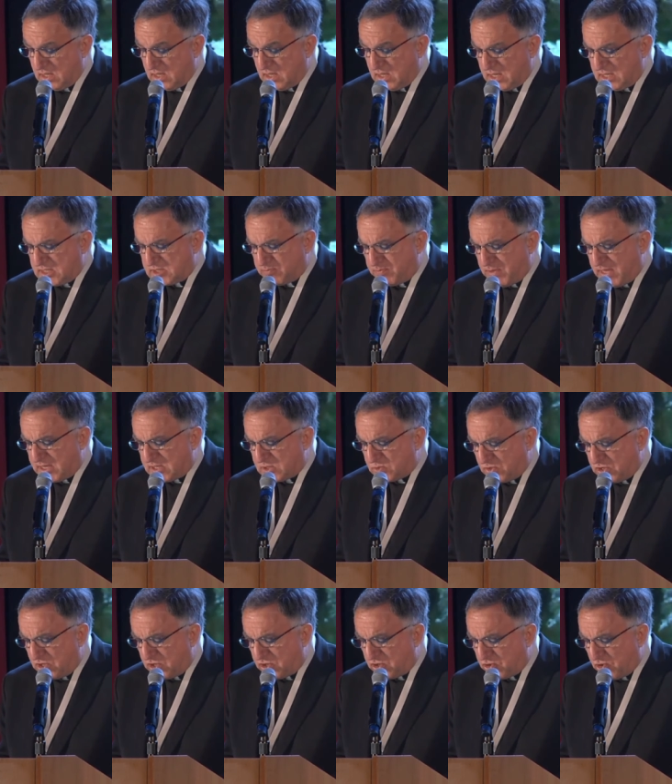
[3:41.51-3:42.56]
He speaks
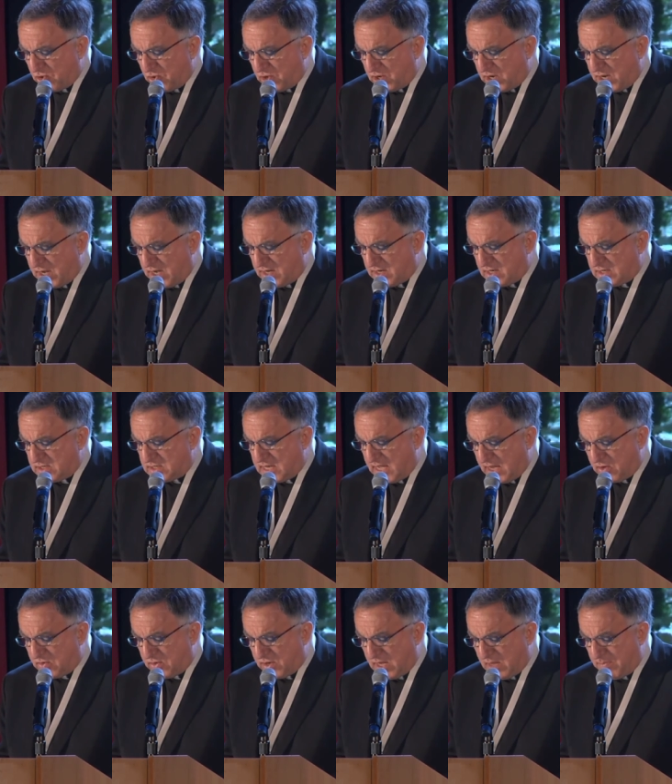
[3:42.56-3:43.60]
with authority and
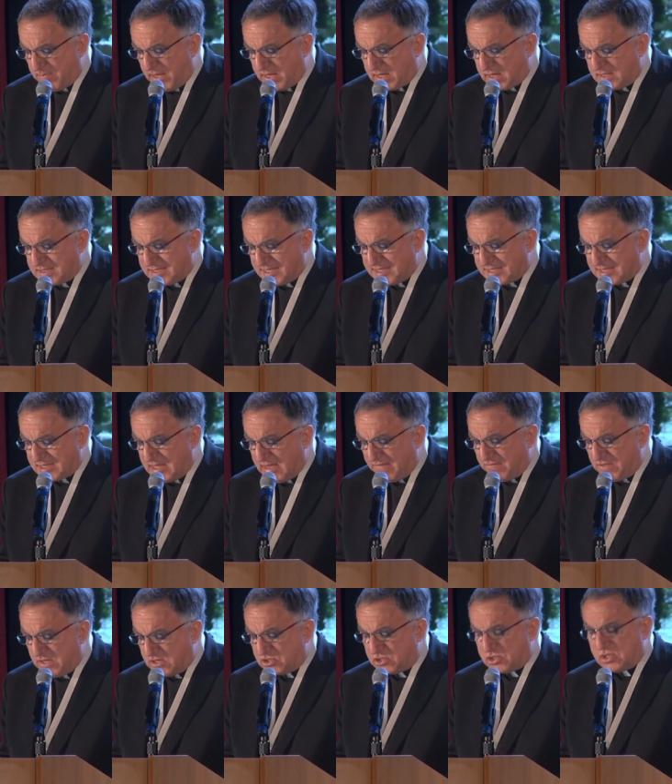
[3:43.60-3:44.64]
integrity because he's
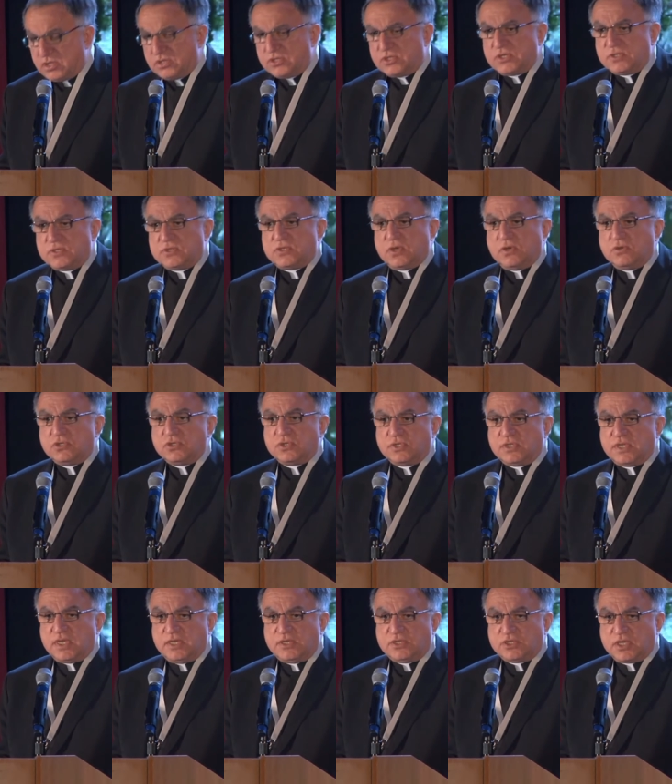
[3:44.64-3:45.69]
lived the church's social
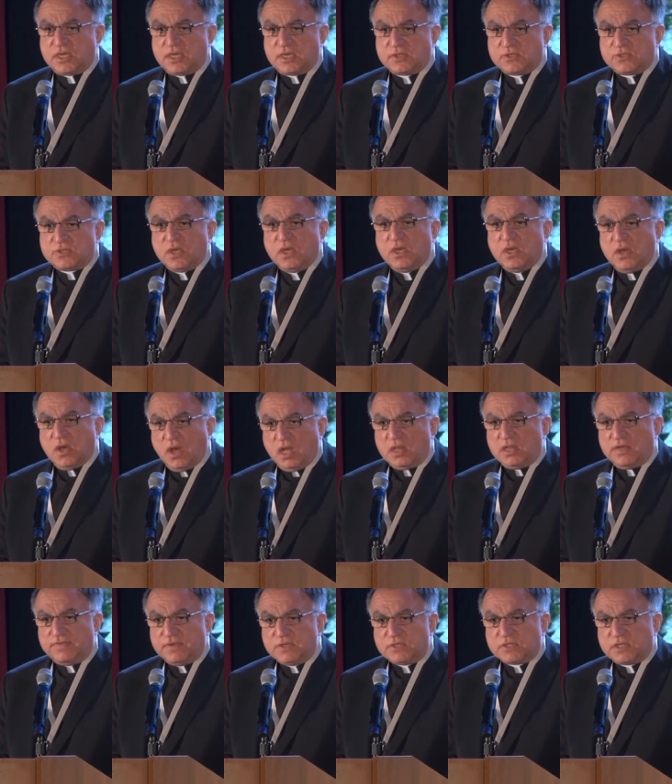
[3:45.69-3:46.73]
teachings
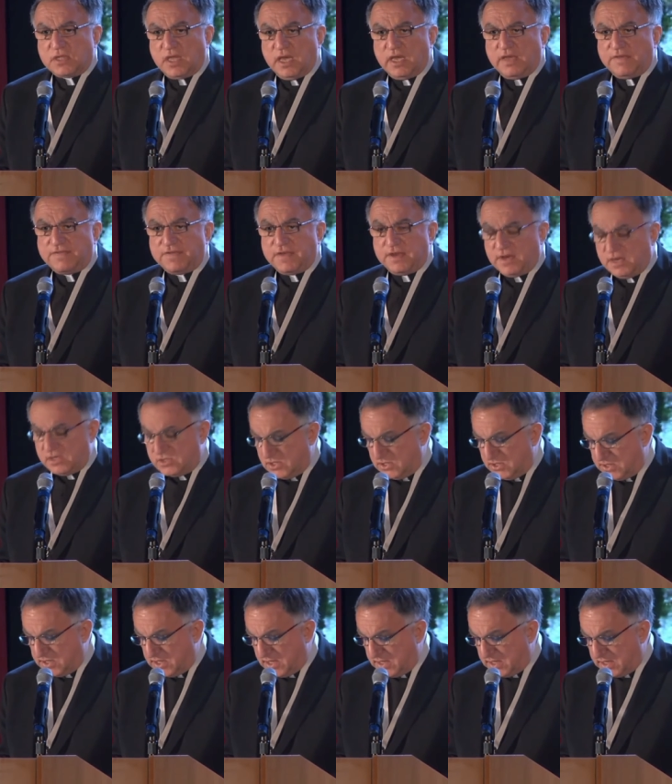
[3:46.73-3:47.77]
all of his life in
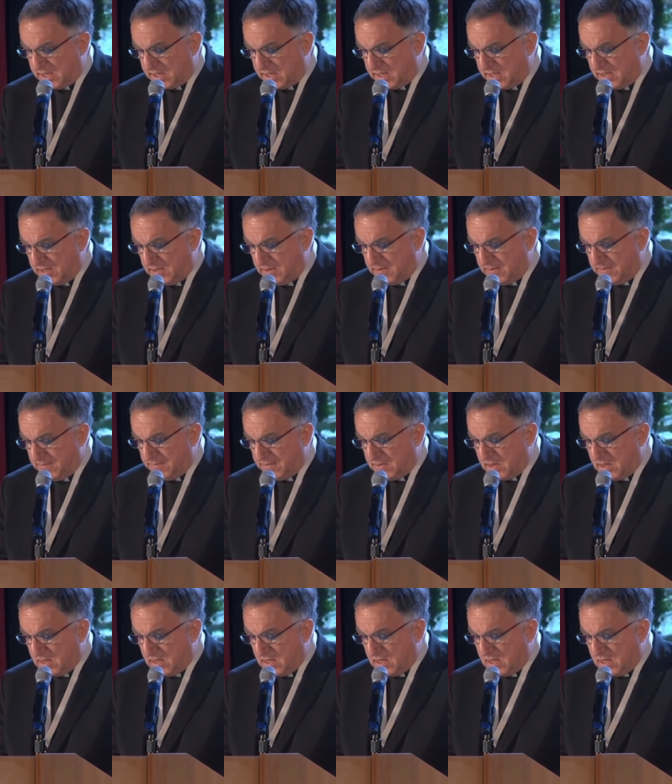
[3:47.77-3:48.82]
Argentina.
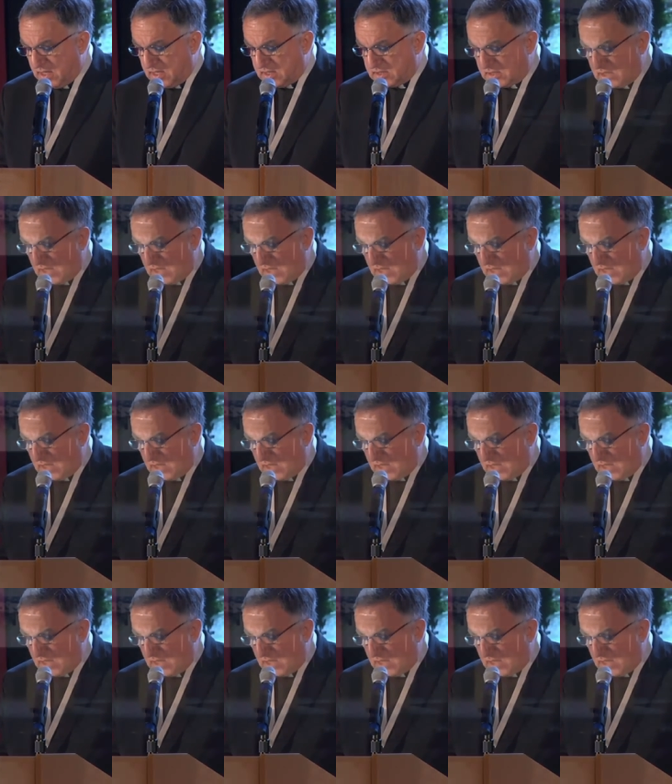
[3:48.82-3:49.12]
His